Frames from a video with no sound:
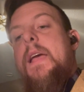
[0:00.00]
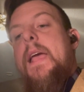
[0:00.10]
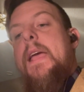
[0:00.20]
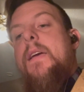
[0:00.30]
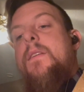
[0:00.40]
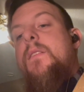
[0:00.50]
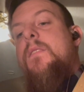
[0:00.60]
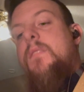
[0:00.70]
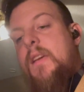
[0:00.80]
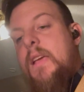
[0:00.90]
and
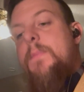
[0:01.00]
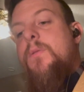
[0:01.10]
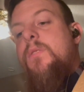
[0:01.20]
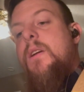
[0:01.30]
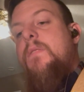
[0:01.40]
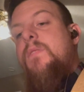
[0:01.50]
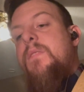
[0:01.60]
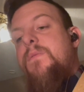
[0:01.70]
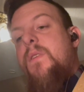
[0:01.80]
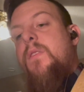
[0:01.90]
Eber lived
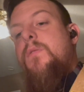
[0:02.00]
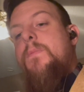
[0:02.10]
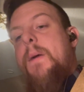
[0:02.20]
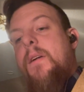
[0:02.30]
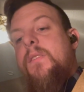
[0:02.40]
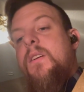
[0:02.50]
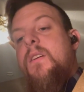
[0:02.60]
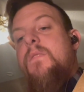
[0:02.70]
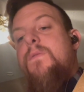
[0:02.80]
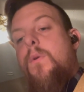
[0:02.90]
and fathered Peleg
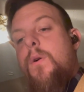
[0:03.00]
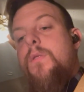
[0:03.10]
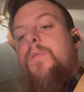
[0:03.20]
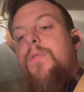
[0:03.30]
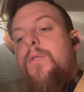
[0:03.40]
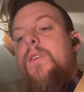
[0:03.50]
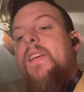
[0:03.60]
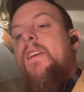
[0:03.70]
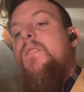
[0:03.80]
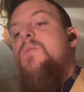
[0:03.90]
430
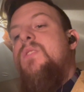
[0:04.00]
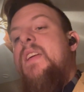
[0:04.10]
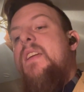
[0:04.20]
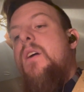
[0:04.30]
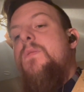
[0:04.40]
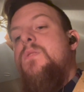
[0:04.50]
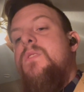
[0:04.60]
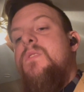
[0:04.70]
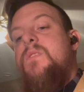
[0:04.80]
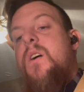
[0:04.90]
years and had other
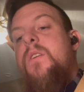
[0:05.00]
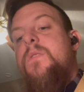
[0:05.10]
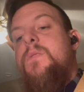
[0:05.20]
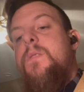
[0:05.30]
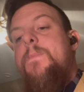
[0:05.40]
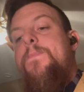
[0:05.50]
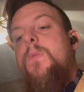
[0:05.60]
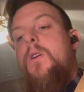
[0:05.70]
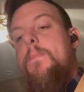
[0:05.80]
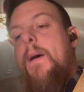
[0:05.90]
sons and daughters.
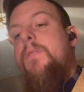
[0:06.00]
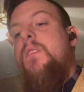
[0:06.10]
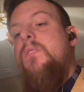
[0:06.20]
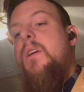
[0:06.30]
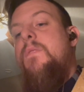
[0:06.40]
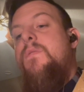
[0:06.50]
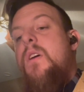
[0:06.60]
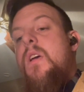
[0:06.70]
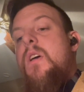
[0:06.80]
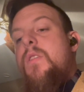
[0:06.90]
When Peleg lived
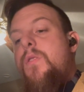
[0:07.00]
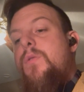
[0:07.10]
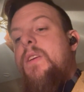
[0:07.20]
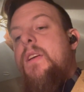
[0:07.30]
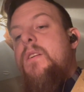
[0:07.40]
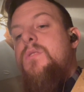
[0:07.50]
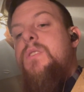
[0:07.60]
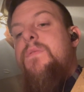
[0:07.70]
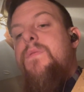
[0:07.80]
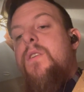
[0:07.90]
30 years,
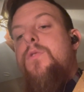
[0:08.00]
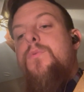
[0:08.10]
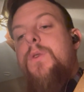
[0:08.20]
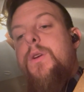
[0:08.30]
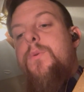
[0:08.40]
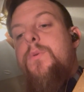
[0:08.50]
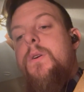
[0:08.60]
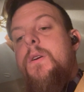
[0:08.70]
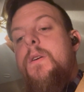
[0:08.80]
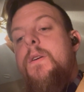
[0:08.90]
he fathered Reu,
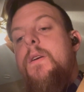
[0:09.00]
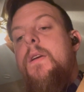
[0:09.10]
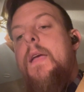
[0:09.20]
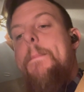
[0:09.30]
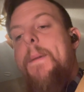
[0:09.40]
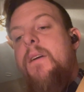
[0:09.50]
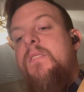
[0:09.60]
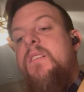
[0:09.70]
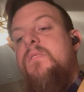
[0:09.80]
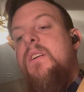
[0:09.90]
and
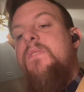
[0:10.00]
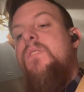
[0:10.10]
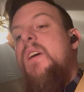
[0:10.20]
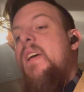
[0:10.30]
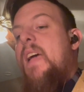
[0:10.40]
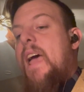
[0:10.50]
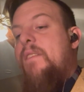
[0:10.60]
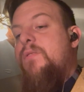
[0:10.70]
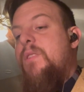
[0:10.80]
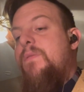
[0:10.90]
Peleg lived,
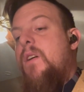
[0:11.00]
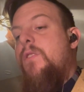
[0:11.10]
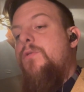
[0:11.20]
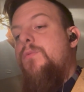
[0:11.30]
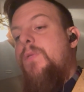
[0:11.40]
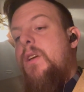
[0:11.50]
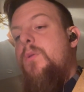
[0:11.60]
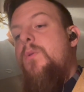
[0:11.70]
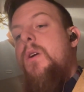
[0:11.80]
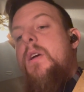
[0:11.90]
after he fathered
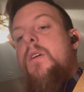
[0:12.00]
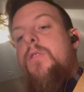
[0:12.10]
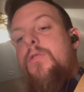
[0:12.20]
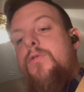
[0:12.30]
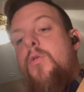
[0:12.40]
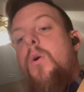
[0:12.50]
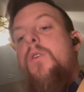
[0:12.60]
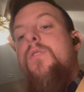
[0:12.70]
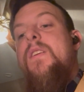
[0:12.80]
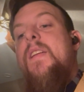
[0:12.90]
Reu,
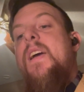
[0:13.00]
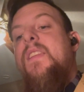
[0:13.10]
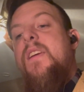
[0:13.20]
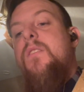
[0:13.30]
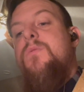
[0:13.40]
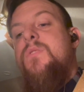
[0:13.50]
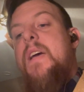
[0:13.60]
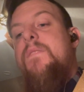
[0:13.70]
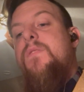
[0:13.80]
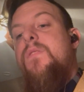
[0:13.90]
209 years
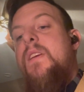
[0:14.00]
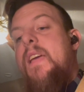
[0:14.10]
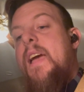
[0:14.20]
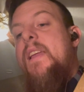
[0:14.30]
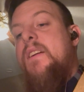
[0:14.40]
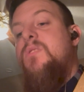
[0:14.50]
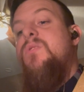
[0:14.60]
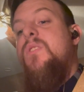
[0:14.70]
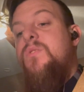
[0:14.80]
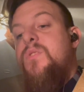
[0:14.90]
after he had had
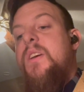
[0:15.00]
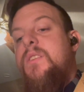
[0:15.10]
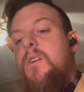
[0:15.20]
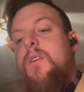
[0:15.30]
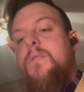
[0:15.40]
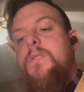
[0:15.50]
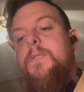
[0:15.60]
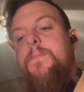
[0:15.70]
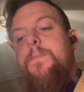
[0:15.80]
sons and daughters.